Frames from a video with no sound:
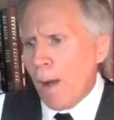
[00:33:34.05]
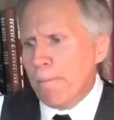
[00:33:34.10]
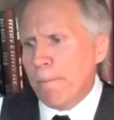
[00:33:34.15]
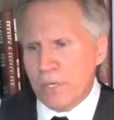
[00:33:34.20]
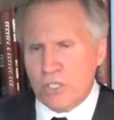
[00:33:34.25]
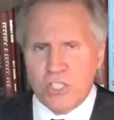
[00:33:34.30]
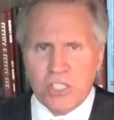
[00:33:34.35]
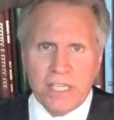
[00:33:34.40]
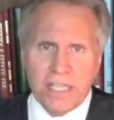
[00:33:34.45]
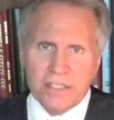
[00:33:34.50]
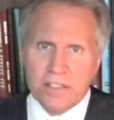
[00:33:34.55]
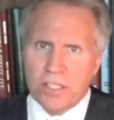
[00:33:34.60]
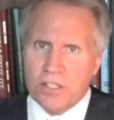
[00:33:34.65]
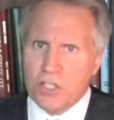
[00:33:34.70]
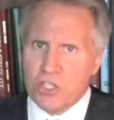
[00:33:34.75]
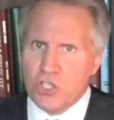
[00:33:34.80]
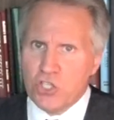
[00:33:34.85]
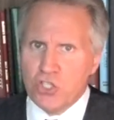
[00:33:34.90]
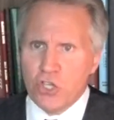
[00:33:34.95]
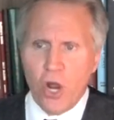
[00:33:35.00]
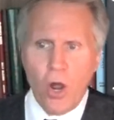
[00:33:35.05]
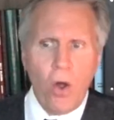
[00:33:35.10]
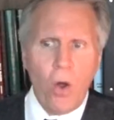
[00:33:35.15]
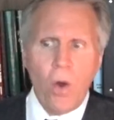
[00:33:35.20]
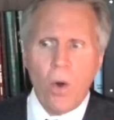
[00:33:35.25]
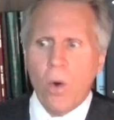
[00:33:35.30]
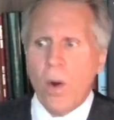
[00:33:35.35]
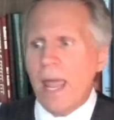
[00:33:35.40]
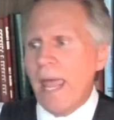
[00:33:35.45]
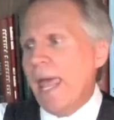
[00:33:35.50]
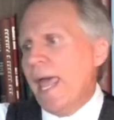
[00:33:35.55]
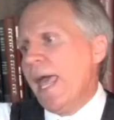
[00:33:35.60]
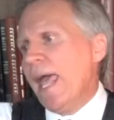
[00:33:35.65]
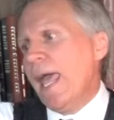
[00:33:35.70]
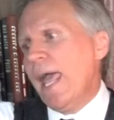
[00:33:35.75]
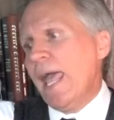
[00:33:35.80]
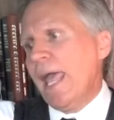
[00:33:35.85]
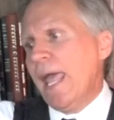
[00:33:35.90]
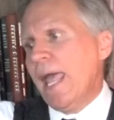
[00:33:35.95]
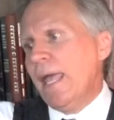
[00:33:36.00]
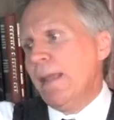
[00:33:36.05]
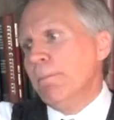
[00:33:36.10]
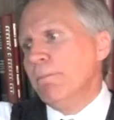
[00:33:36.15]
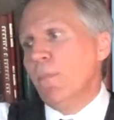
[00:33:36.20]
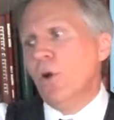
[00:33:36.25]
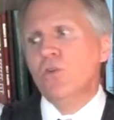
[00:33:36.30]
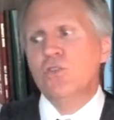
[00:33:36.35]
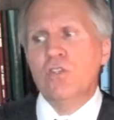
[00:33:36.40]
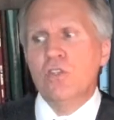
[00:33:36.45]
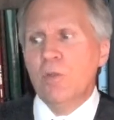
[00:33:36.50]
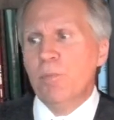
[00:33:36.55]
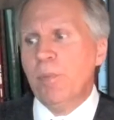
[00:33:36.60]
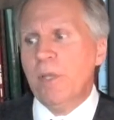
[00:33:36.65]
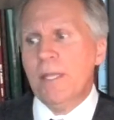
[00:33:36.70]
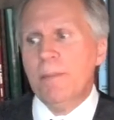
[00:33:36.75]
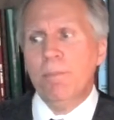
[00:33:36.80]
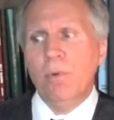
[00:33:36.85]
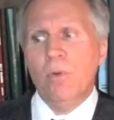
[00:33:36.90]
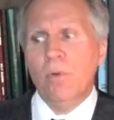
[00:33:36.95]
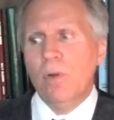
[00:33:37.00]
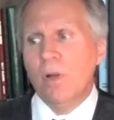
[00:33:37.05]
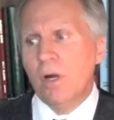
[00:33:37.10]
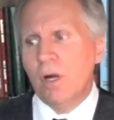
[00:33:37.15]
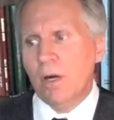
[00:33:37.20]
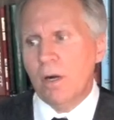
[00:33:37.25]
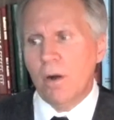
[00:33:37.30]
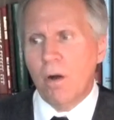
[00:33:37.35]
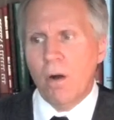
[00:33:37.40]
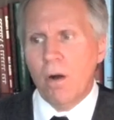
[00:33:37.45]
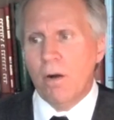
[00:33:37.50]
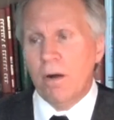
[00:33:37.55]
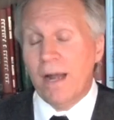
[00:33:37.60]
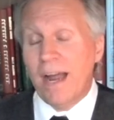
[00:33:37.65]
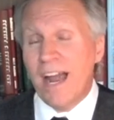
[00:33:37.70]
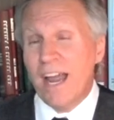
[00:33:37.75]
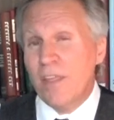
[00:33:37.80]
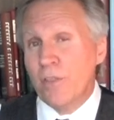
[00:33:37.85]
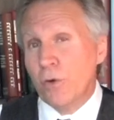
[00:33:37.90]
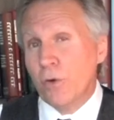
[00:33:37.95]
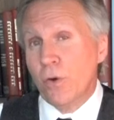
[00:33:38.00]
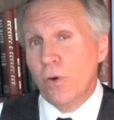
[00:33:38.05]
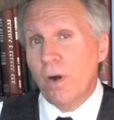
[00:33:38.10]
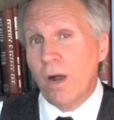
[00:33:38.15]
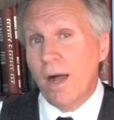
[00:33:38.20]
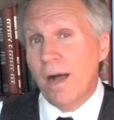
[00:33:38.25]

But you get to the show, and most of the people are either